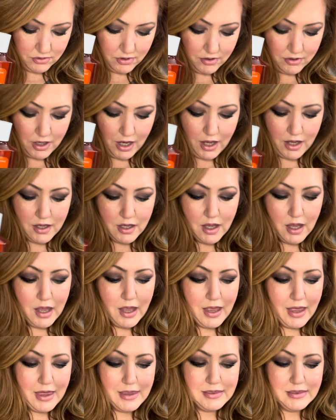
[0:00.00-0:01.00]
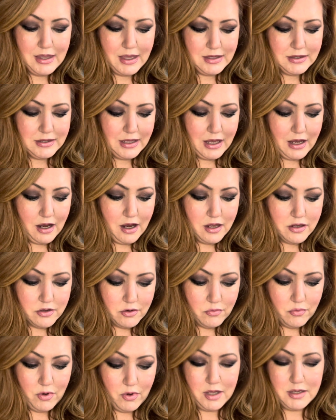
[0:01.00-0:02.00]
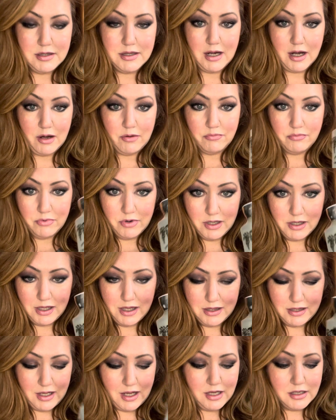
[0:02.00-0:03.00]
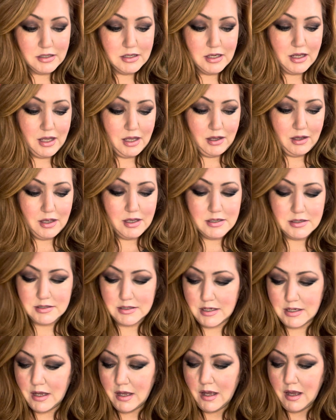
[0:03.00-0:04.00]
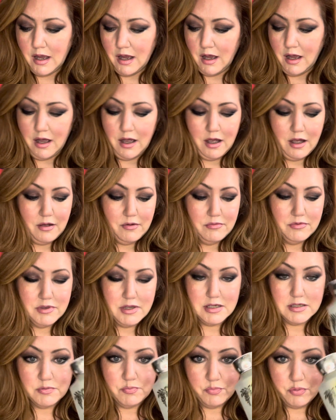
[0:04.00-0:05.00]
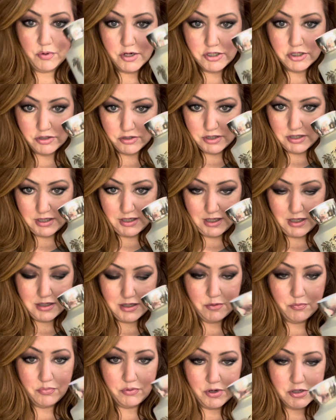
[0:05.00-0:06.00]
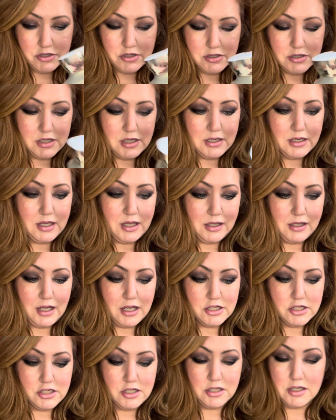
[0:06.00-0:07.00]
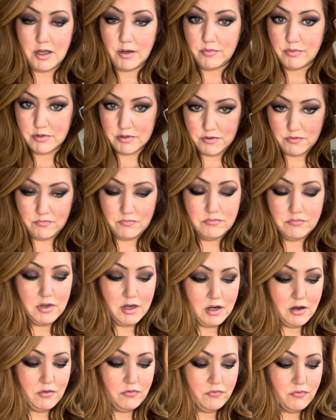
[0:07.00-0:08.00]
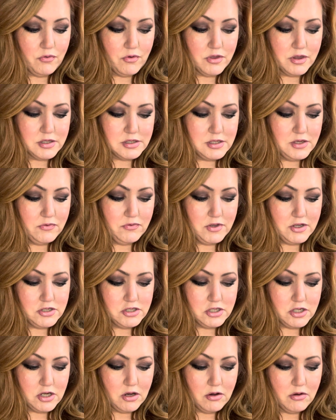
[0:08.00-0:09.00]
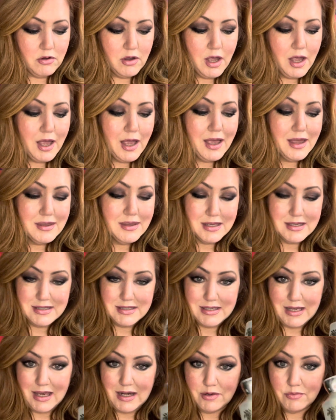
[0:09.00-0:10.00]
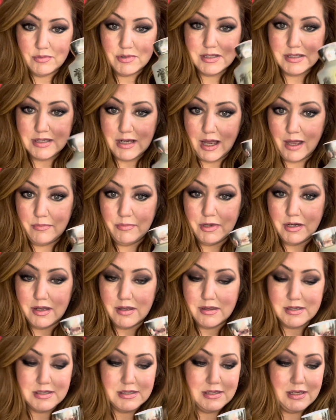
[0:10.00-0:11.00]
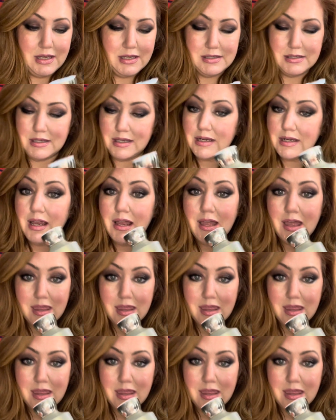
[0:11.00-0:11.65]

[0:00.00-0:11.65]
Okay, and then the other one that I really liked is this Bridgerton, the Bridgerton collection that was, you know, for the TV show. The scent was Diamond of the Season.